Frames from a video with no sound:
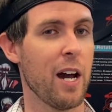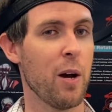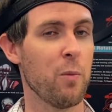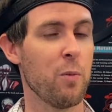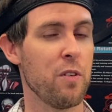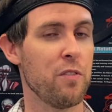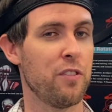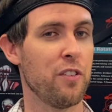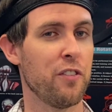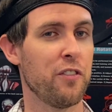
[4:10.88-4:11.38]

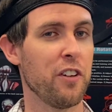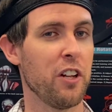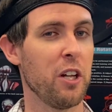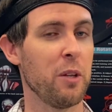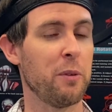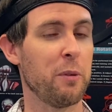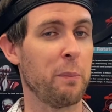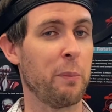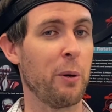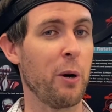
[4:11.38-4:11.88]
We've
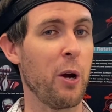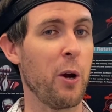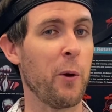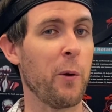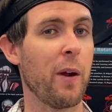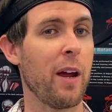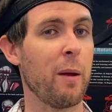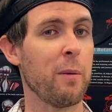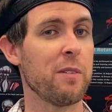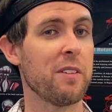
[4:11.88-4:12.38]
developed a
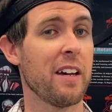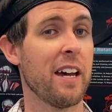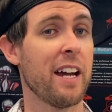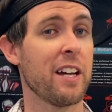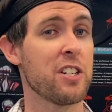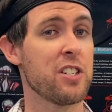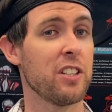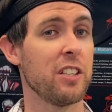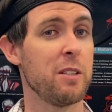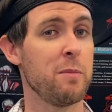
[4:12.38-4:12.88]
program to
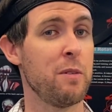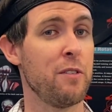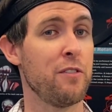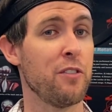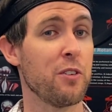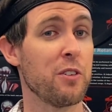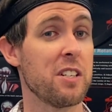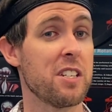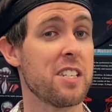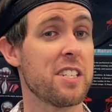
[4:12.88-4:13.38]
actually be
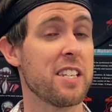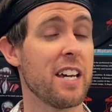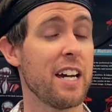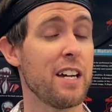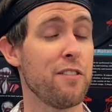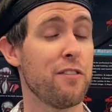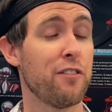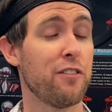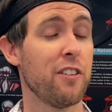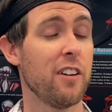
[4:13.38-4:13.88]
very
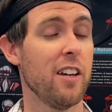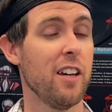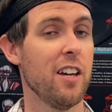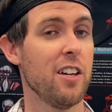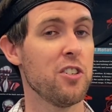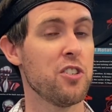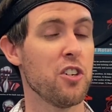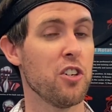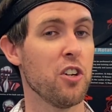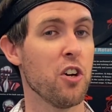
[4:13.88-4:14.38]
safe,
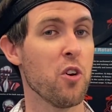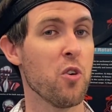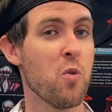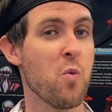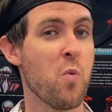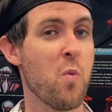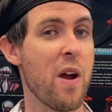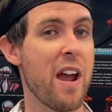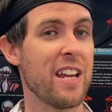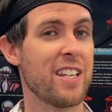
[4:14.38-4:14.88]
to know
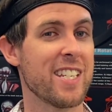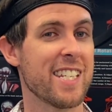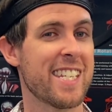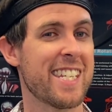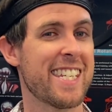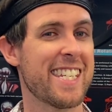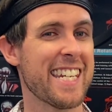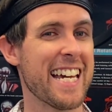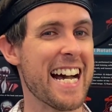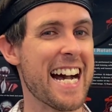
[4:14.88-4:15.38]
where to
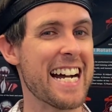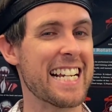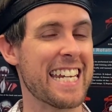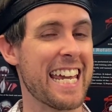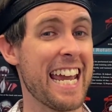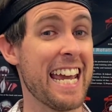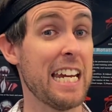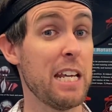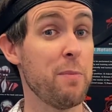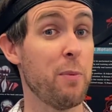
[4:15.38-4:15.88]
start
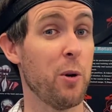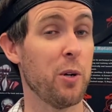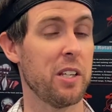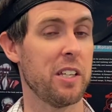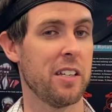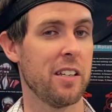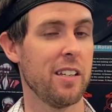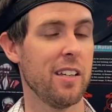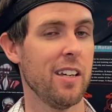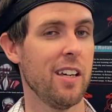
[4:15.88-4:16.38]

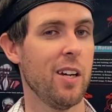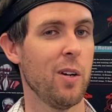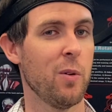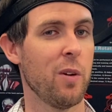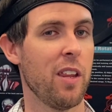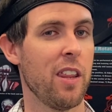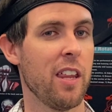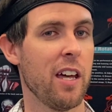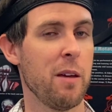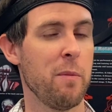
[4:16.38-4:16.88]
anybody,
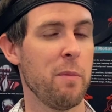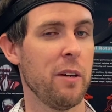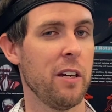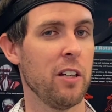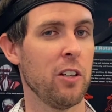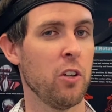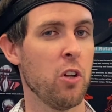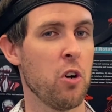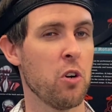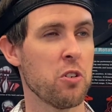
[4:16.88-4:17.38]
whether they be a
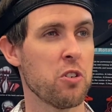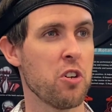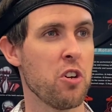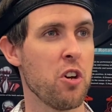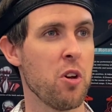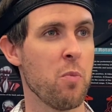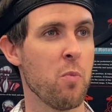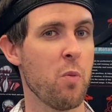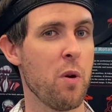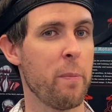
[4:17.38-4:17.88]

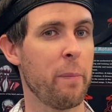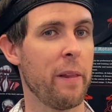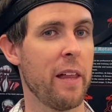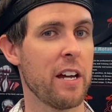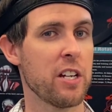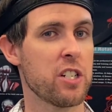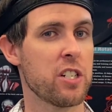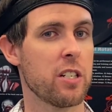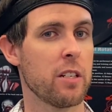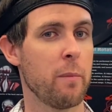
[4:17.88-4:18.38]
long-term
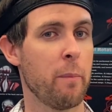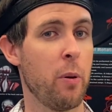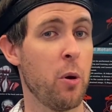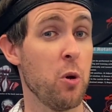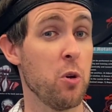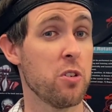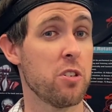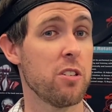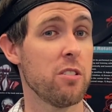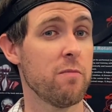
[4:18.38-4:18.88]
whiplash
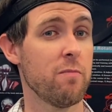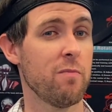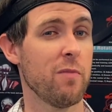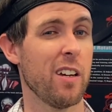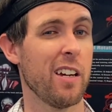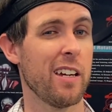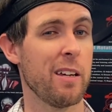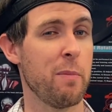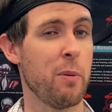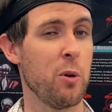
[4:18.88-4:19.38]
person,
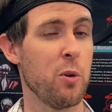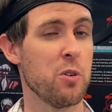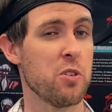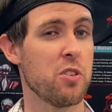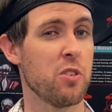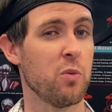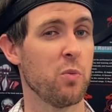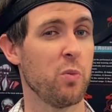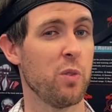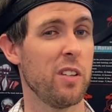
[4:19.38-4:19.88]
a
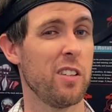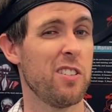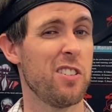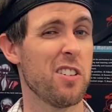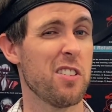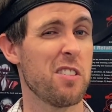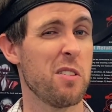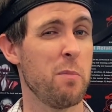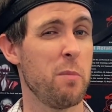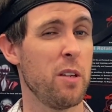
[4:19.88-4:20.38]
person with
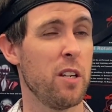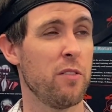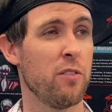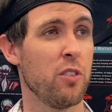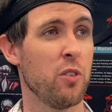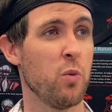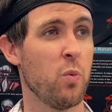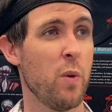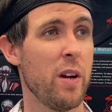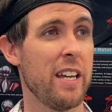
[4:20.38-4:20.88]
just a bit of
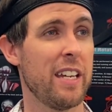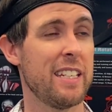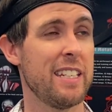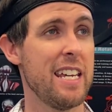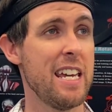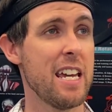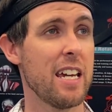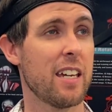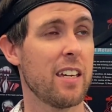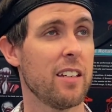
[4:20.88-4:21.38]
a weak
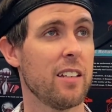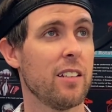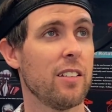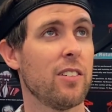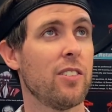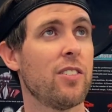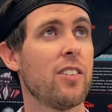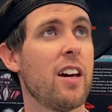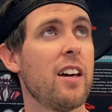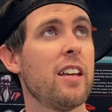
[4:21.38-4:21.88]
neck,
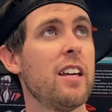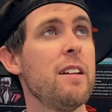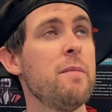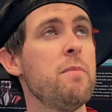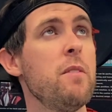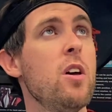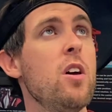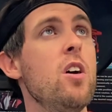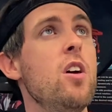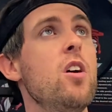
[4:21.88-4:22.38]
start again,
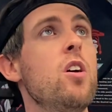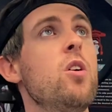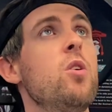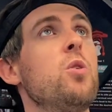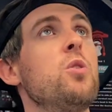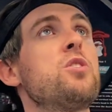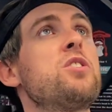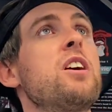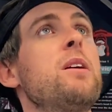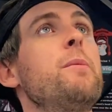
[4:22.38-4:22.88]

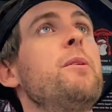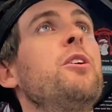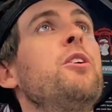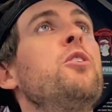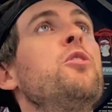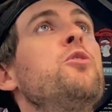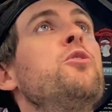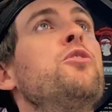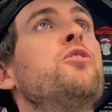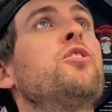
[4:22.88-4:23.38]
or someone
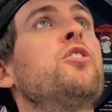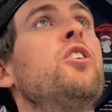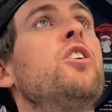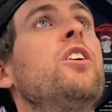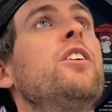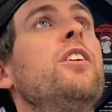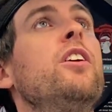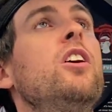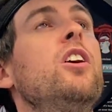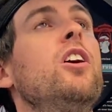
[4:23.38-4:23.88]
who's
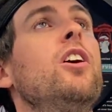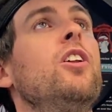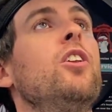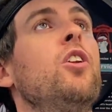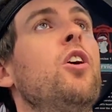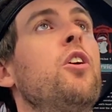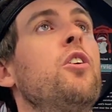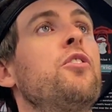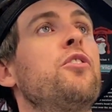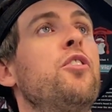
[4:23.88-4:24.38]
got
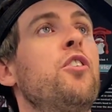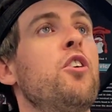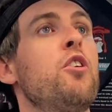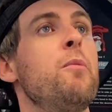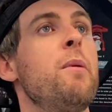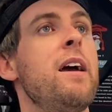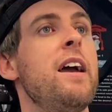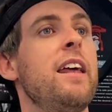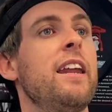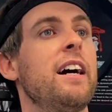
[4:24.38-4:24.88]
long-term
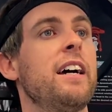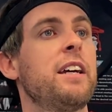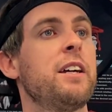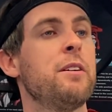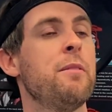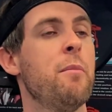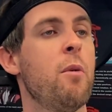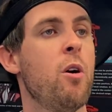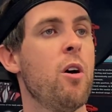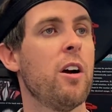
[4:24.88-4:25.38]
headache
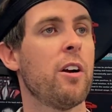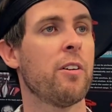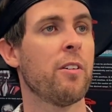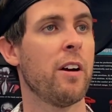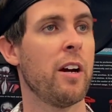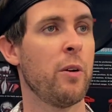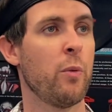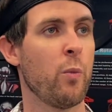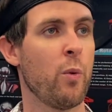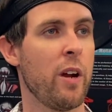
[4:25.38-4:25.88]
and
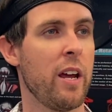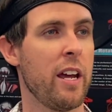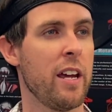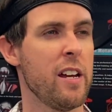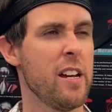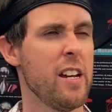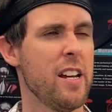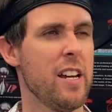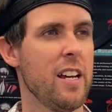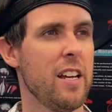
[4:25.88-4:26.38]
migraine where
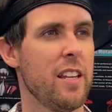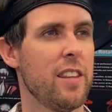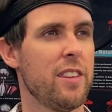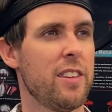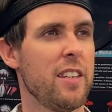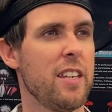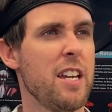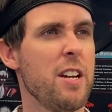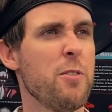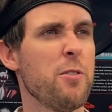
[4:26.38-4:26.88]

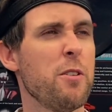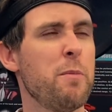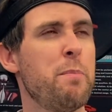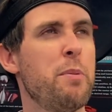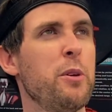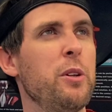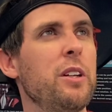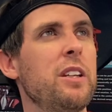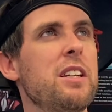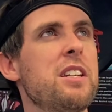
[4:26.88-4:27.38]
the
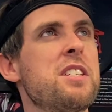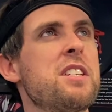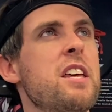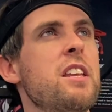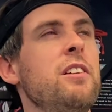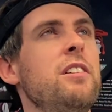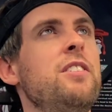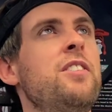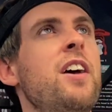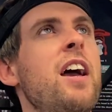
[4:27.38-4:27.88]
irritability
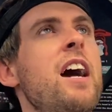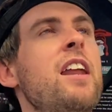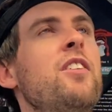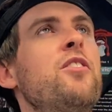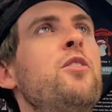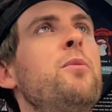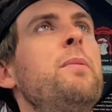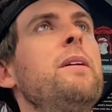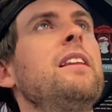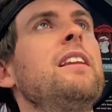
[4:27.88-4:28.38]
settled down, it's
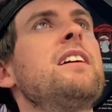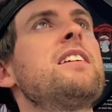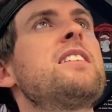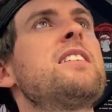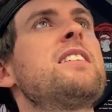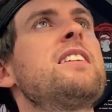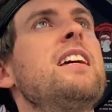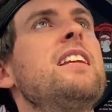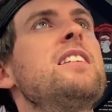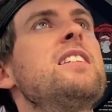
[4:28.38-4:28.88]
a bit less
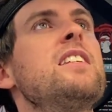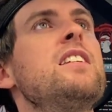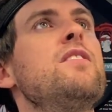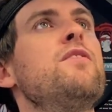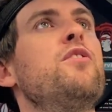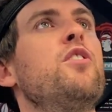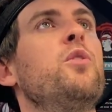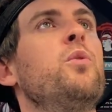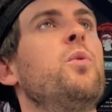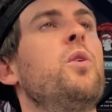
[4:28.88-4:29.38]
sensitive
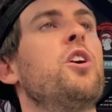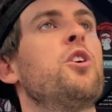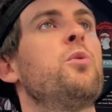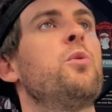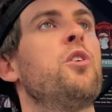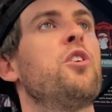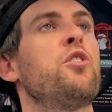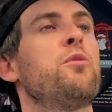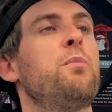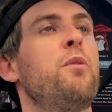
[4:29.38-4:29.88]
than what it
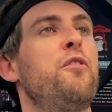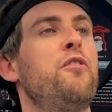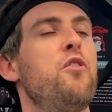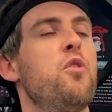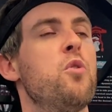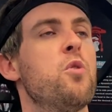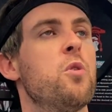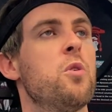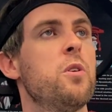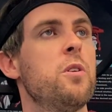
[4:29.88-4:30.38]
was
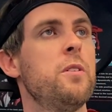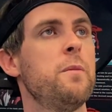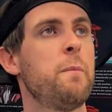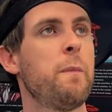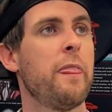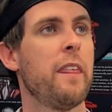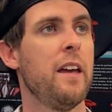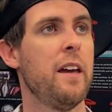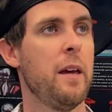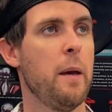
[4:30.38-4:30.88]
before,
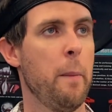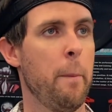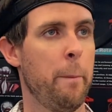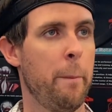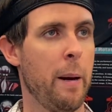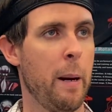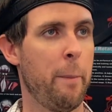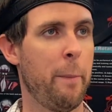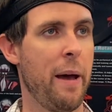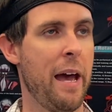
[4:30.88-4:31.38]

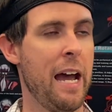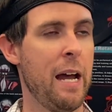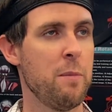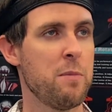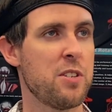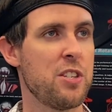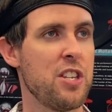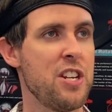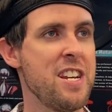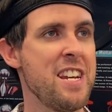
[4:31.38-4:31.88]
but
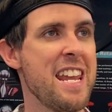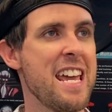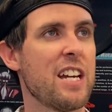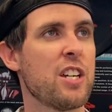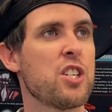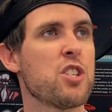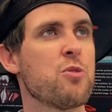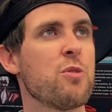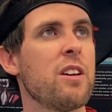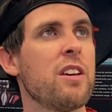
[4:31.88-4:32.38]
perhaps the neck
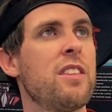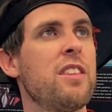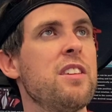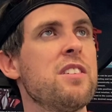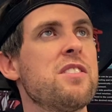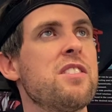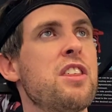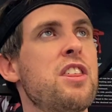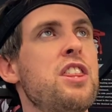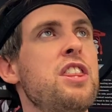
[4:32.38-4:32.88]
strength
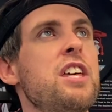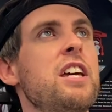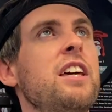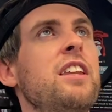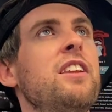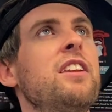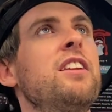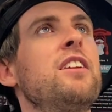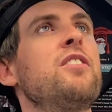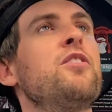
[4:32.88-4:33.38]
is the thing
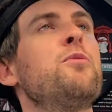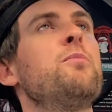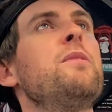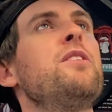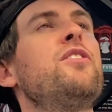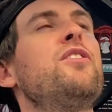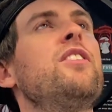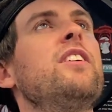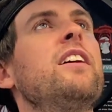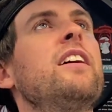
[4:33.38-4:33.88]
that is
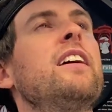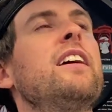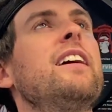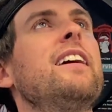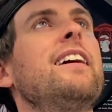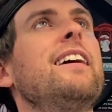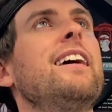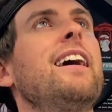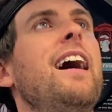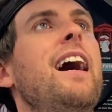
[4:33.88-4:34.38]
missing
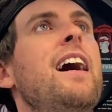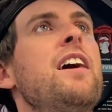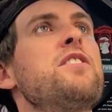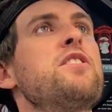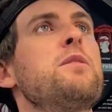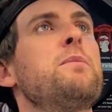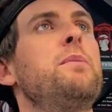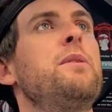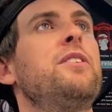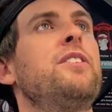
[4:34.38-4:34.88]
as
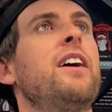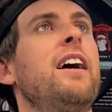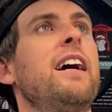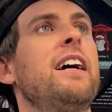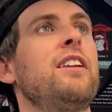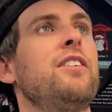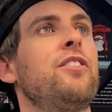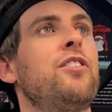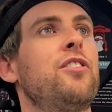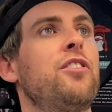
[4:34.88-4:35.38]
it
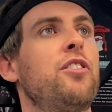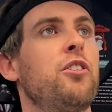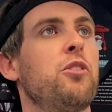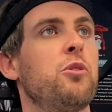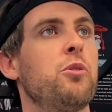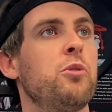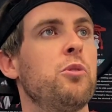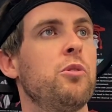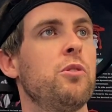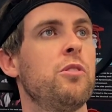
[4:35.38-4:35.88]
pertains
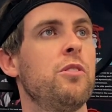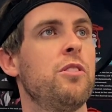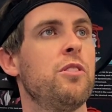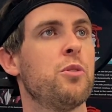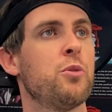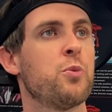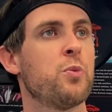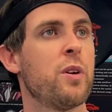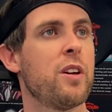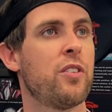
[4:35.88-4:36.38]
to the
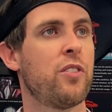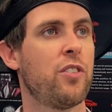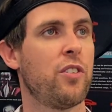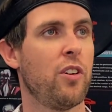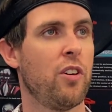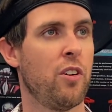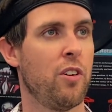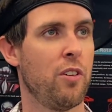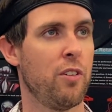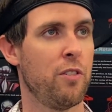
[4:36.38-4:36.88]
rest
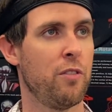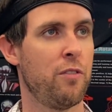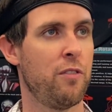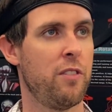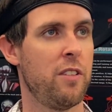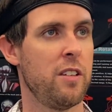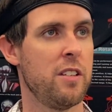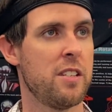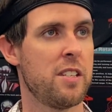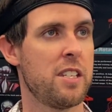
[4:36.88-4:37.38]
of
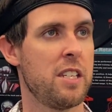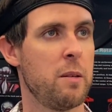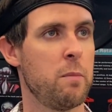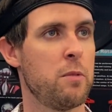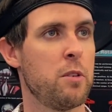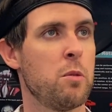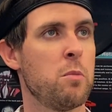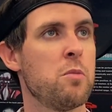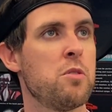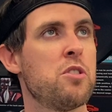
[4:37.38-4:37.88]
the
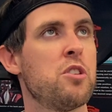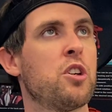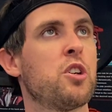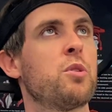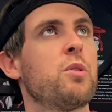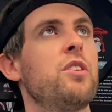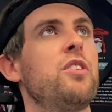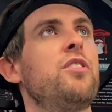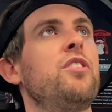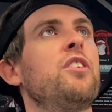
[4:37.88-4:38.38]
symptoms
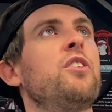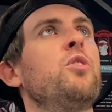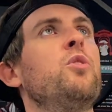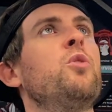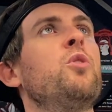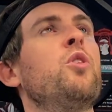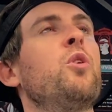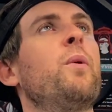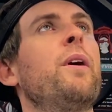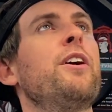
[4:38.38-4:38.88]
decreasing
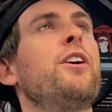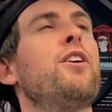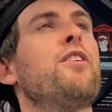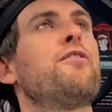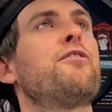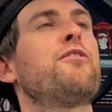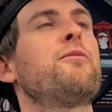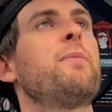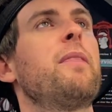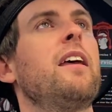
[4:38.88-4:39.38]
all the way
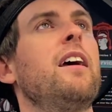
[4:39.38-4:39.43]
off.